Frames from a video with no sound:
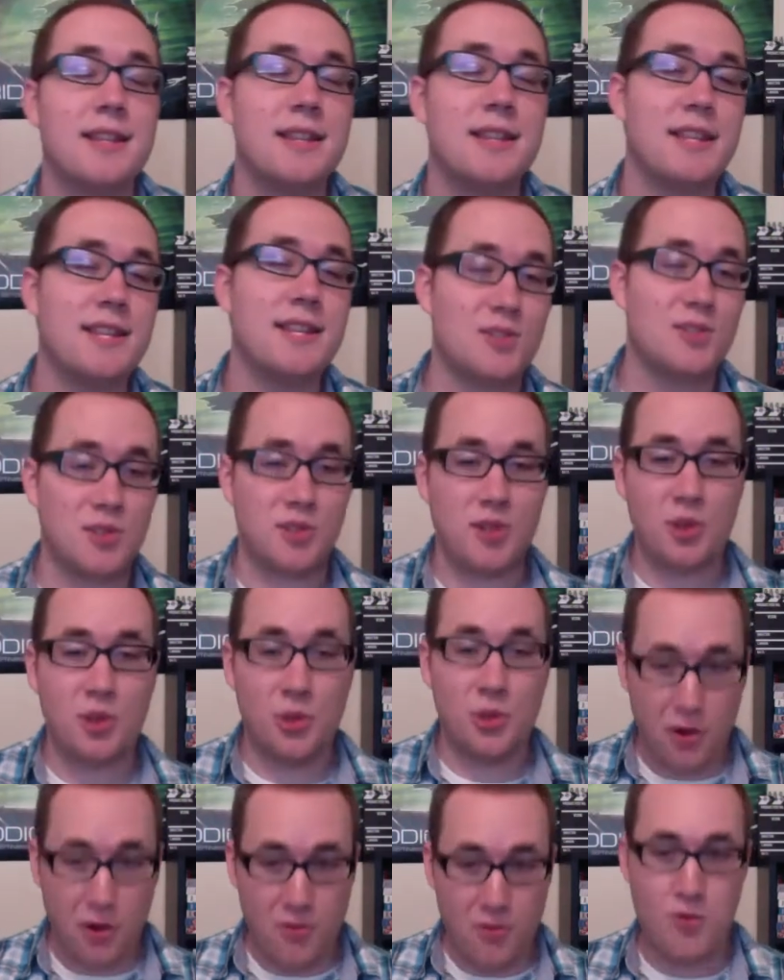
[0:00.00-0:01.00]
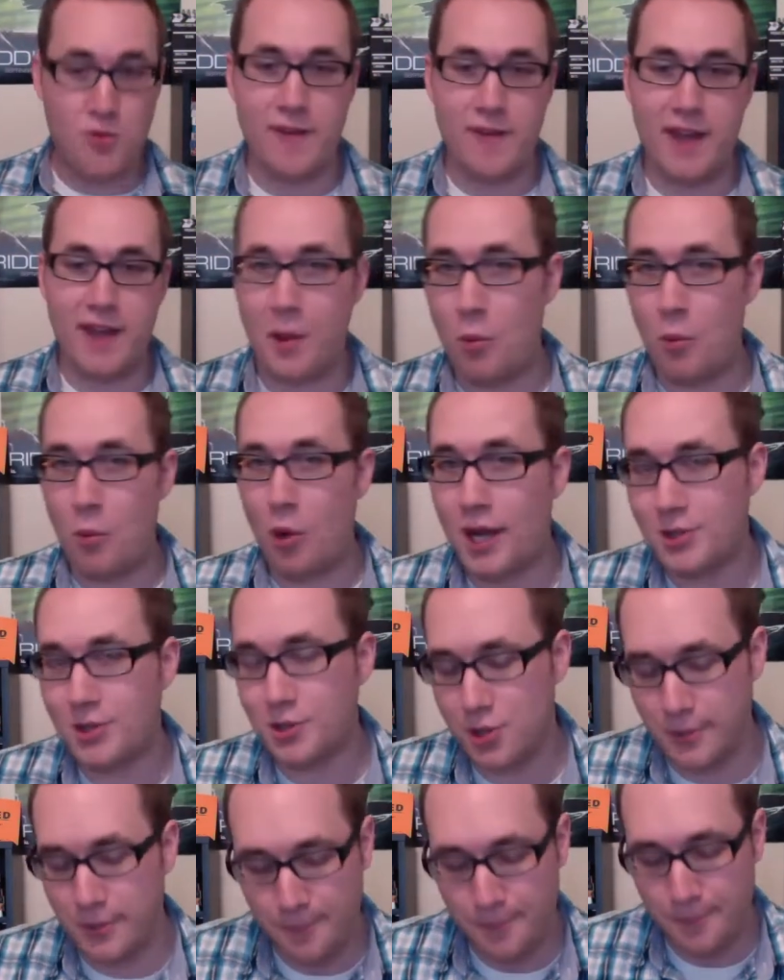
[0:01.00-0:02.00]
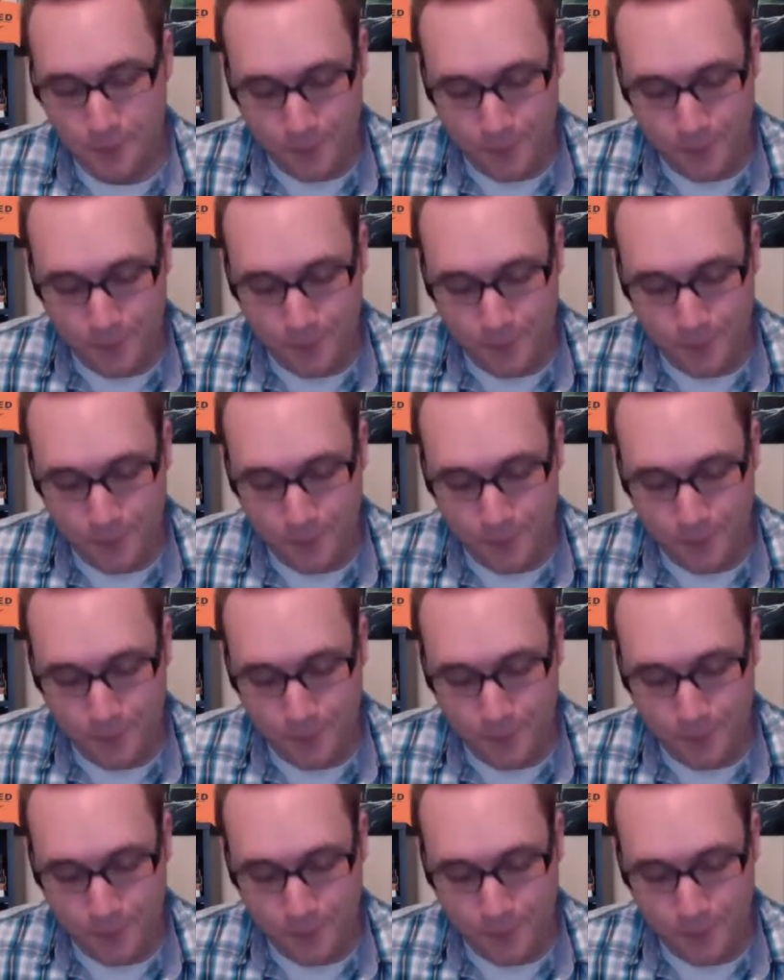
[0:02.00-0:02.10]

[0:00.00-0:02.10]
this is the third movie I watched